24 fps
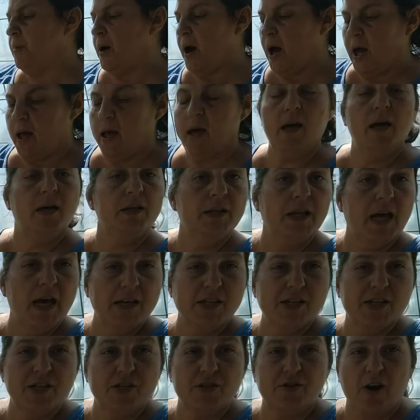But
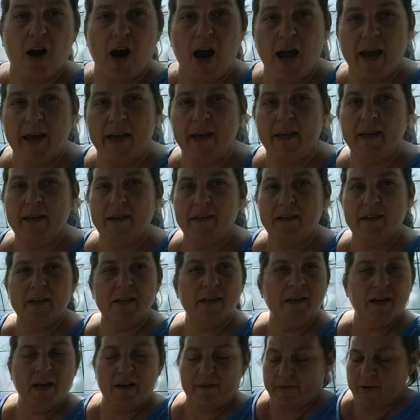unless you try it,
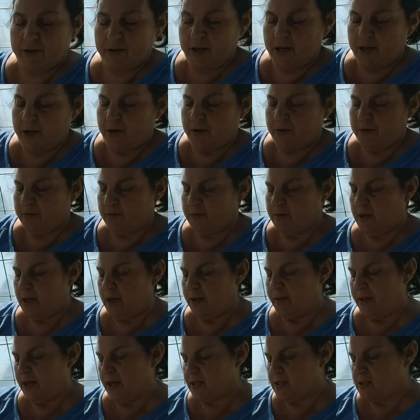you never know.
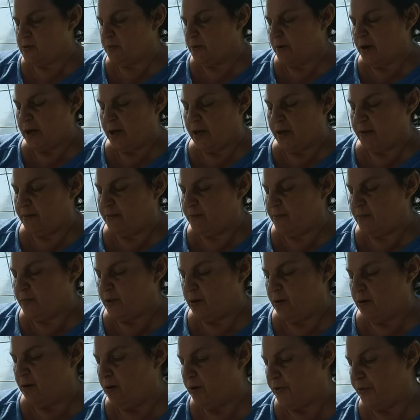And that's what
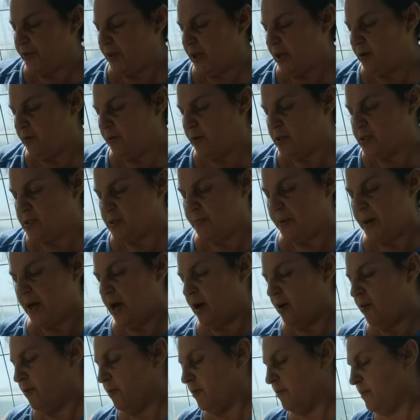the whole thing was
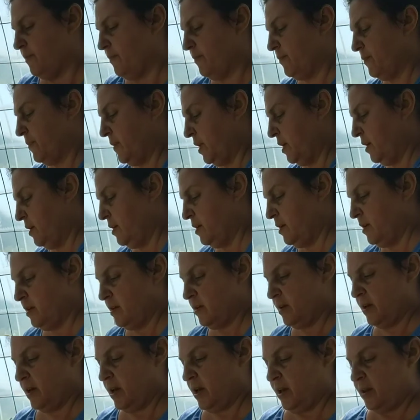about.
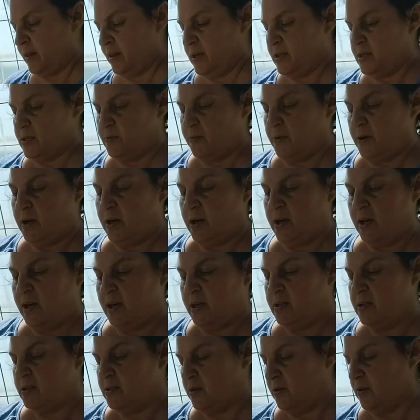Yeah, this
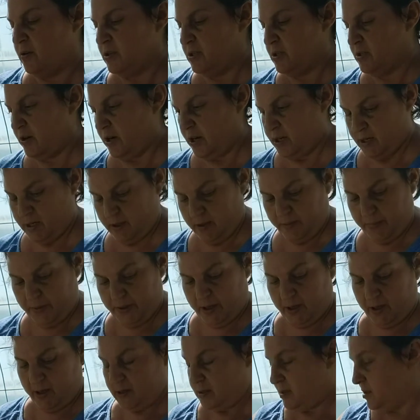one goes straight to the
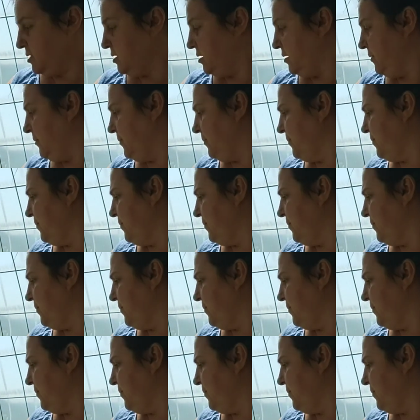pigs.